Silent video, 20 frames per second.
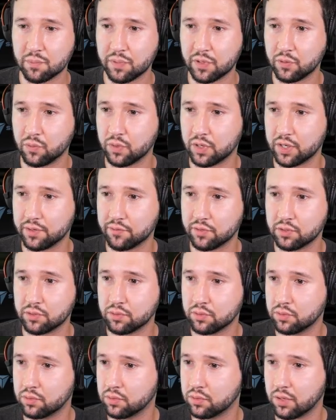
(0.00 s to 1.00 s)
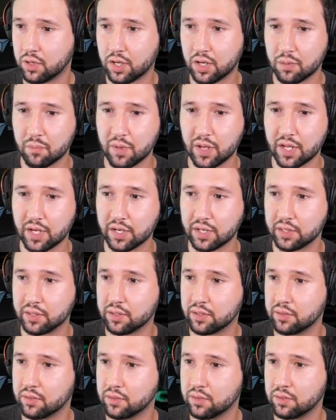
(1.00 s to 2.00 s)
to pick whatever.
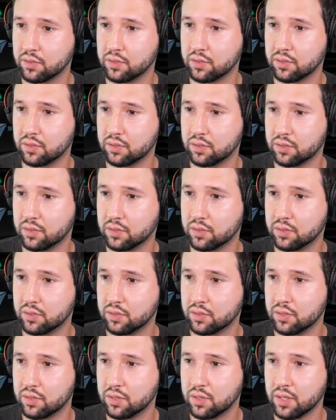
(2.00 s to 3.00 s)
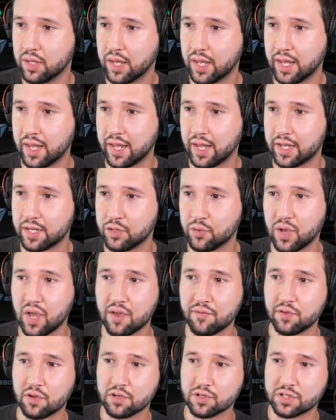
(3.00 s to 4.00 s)
Automatic. And you
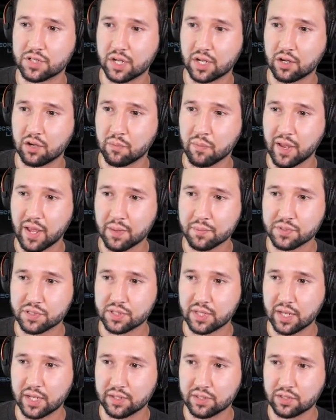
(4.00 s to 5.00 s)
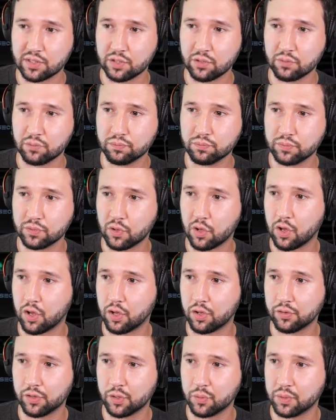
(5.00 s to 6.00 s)
have your standard maps that you
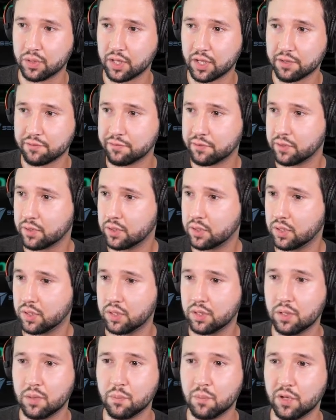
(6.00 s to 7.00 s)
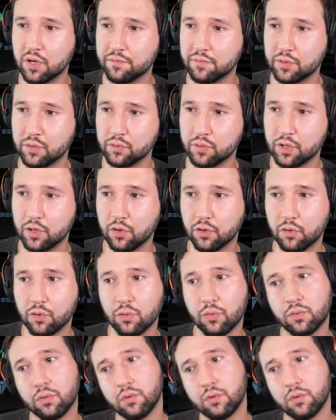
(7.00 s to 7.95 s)
all know and love. But if you go